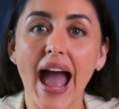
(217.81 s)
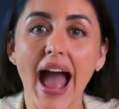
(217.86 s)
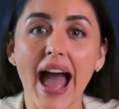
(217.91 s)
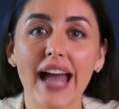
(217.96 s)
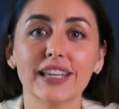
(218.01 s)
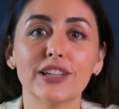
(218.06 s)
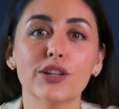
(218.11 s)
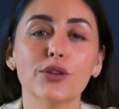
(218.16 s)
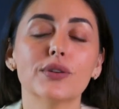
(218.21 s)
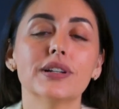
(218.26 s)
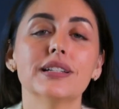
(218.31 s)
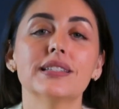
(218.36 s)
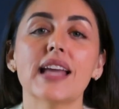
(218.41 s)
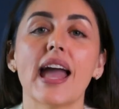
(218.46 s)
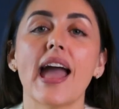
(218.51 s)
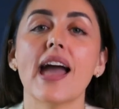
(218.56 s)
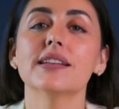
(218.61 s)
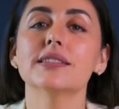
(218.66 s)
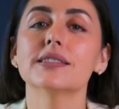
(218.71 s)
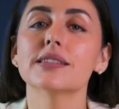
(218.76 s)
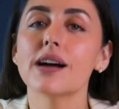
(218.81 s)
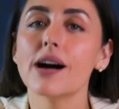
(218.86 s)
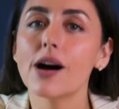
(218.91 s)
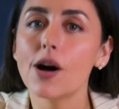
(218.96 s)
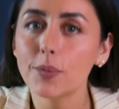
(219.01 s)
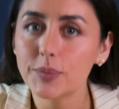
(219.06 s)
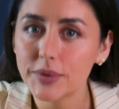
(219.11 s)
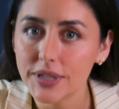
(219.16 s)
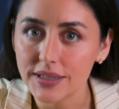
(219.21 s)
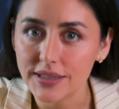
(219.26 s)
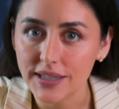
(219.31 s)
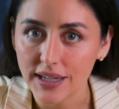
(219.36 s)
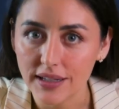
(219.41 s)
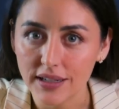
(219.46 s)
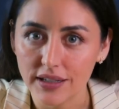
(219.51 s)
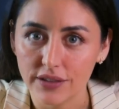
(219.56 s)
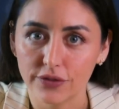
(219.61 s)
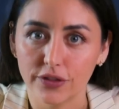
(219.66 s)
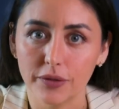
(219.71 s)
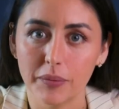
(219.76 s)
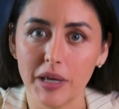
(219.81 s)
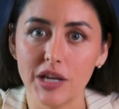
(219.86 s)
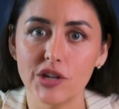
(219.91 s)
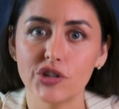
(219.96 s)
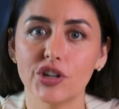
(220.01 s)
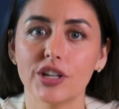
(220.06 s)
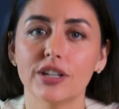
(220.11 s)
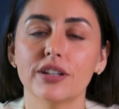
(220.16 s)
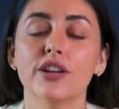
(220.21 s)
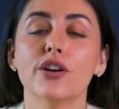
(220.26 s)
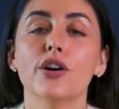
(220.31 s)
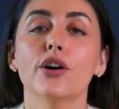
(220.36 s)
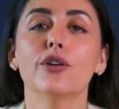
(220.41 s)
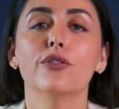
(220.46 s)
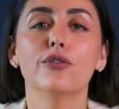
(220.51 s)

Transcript: accurate, and up-to-date information